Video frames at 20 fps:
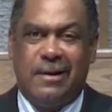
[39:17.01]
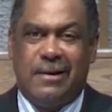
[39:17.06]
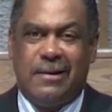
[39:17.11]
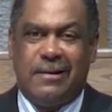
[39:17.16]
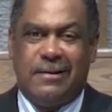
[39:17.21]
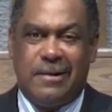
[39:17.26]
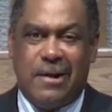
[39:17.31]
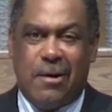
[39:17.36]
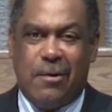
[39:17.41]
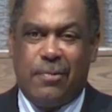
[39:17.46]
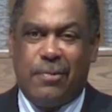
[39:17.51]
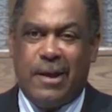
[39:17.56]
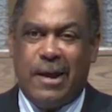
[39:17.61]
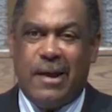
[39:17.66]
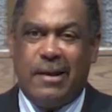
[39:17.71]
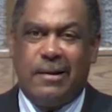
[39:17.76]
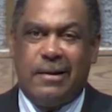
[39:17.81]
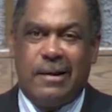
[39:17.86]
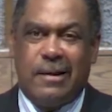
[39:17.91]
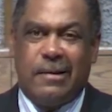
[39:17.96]
know that
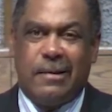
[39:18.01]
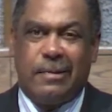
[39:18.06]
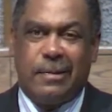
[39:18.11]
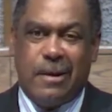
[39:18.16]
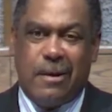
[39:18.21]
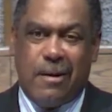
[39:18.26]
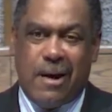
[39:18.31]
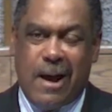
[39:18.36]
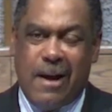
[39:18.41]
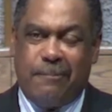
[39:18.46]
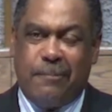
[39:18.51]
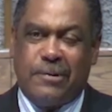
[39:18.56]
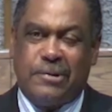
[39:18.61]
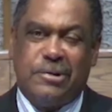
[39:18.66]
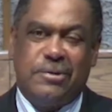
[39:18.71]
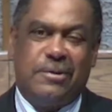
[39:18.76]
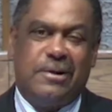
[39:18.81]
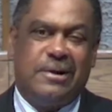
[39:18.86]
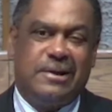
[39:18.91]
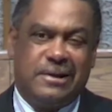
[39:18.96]
there are
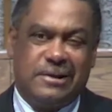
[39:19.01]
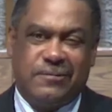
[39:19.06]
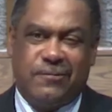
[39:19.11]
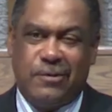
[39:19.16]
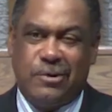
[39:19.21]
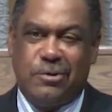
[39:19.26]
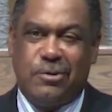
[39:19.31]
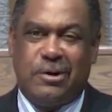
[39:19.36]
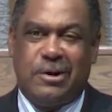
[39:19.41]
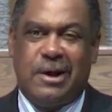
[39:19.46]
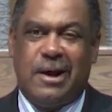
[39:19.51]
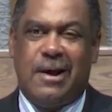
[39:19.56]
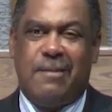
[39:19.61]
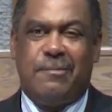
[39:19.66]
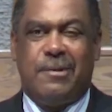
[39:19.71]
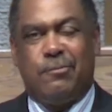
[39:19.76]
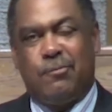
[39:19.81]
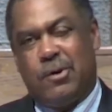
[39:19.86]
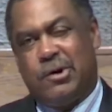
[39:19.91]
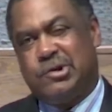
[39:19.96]
opportunities for you to come
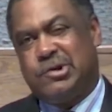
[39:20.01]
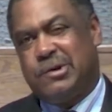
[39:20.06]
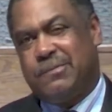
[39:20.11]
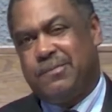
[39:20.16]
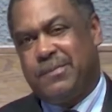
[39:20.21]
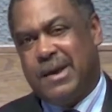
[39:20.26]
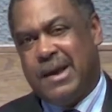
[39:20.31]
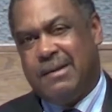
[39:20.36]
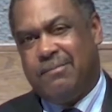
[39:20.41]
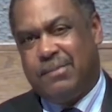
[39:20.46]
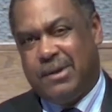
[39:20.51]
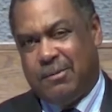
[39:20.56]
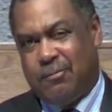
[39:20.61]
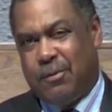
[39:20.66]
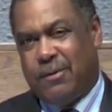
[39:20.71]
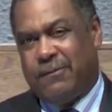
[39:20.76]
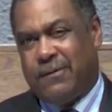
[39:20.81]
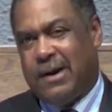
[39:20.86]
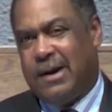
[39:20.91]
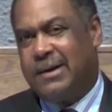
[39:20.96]
and worship and be
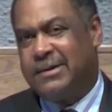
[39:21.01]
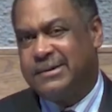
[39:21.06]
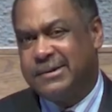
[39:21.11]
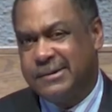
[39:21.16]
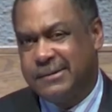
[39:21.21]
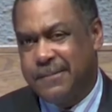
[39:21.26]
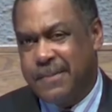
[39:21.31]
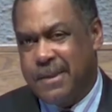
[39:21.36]
with us.